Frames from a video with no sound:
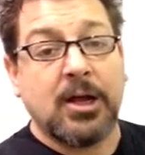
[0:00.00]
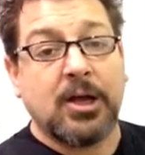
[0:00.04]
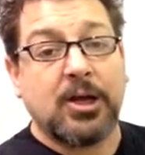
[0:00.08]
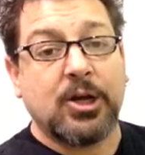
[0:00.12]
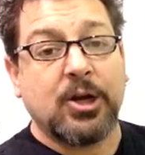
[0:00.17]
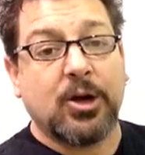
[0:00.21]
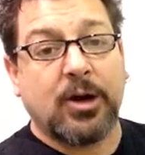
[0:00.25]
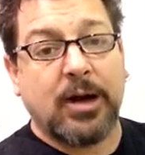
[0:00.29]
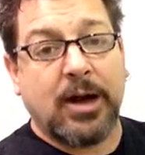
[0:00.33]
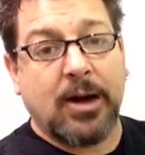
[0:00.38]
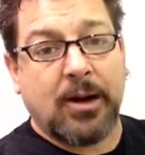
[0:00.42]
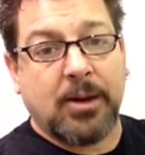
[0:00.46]

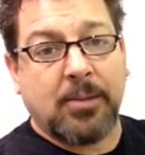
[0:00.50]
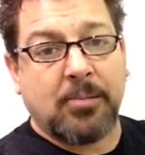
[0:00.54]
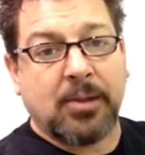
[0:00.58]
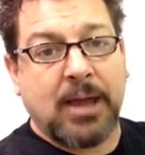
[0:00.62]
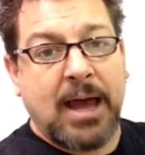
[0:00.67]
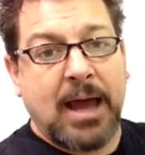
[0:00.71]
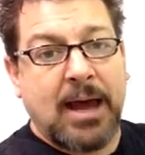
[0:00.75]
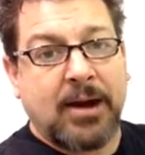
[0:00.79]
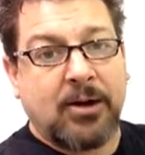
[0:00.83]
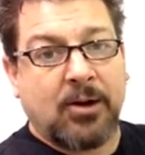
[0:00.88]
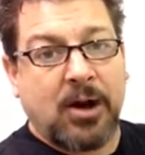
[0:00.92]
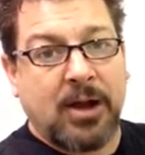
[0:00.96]
urinary
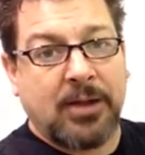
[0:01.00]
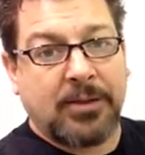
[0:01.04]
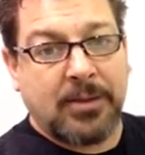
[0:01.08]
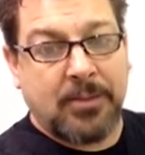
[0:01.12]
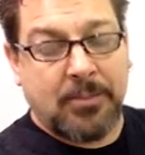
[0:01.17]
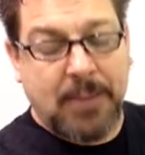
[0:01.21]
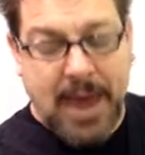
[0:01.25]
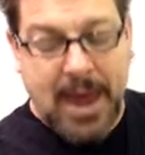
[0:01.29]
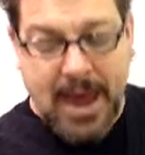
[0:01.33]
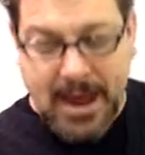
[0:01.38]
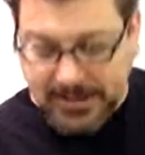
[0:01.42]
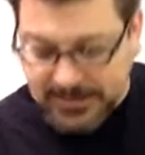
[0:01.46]
bladder on the
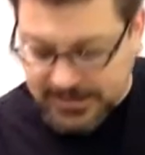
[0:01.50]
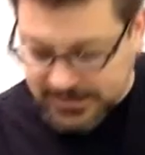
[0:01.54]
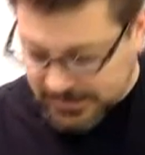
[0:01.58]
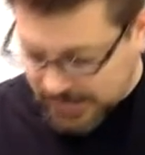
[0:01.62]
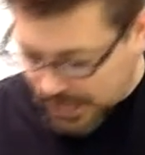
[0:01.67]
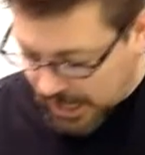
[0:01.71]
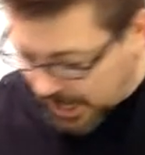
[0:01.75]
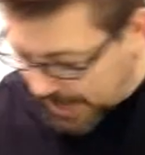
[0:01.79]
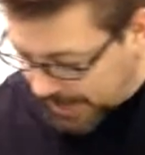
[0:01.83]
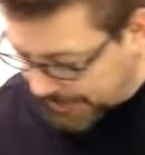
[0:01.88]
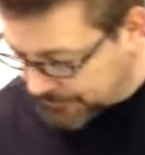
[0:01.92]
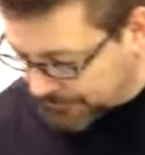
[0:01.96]
back
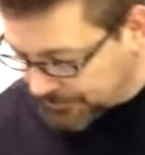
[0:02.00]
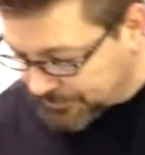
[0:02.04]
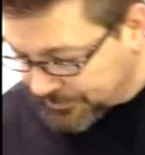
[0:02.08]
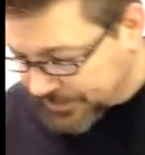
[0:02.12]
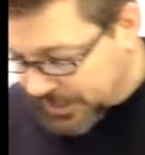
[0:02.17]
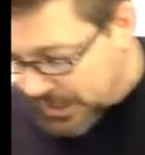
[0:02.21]
side.